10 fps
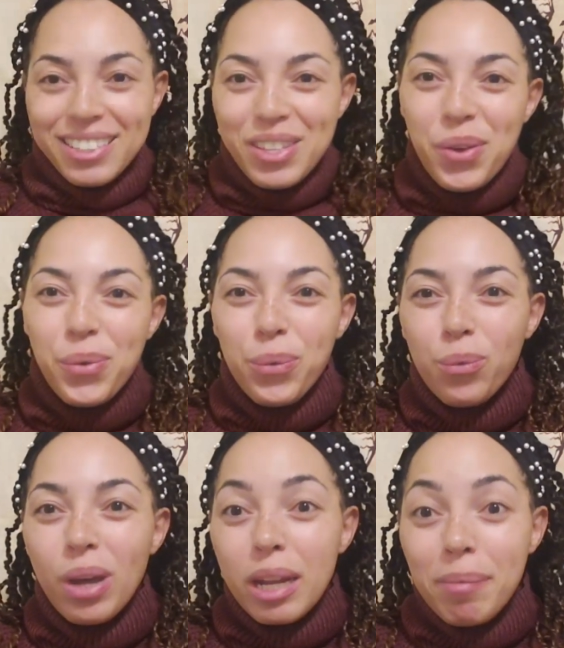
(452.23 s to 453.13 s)
so
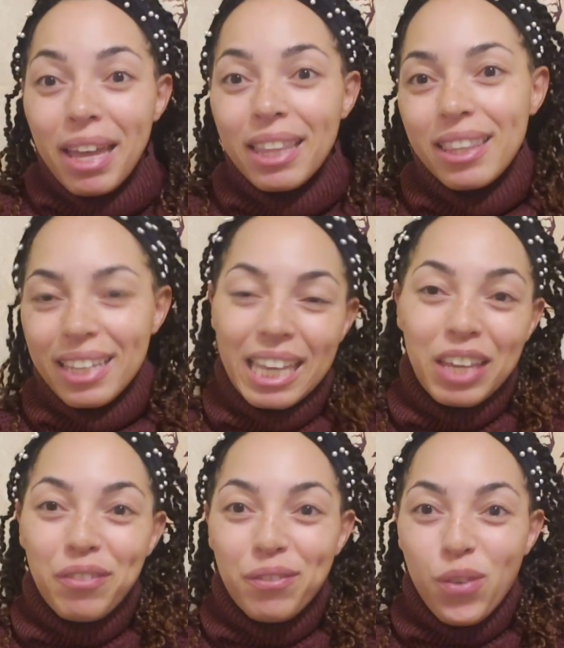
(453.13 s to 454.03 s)
what am I
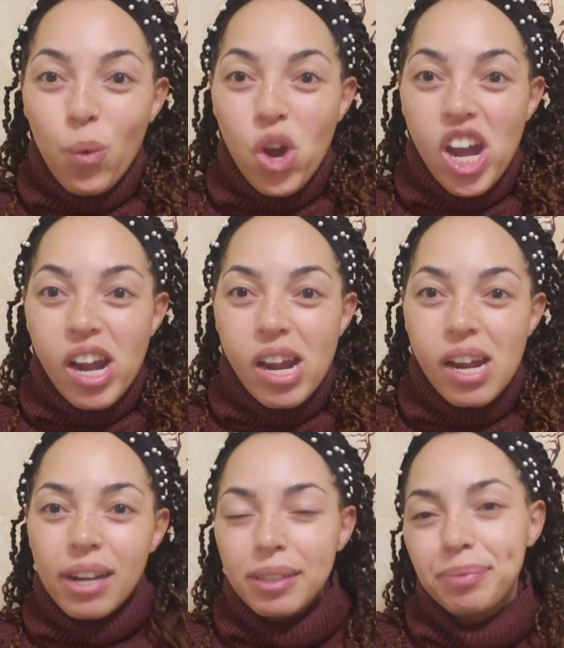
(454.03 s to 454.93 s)
looking
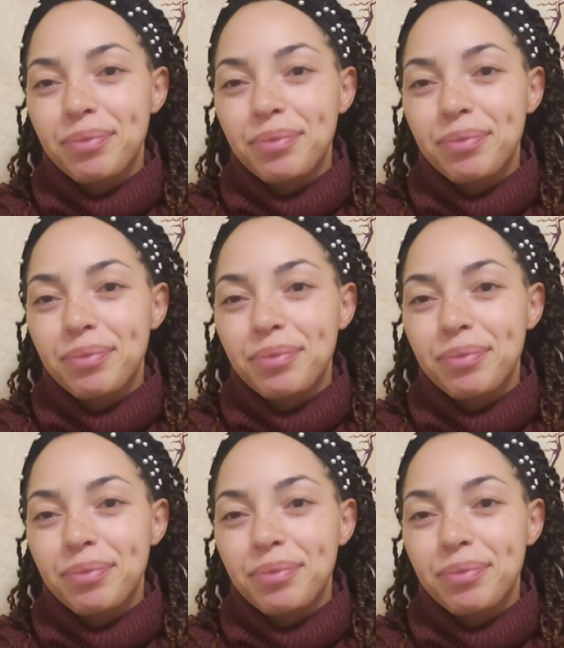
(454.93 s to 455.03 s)
for?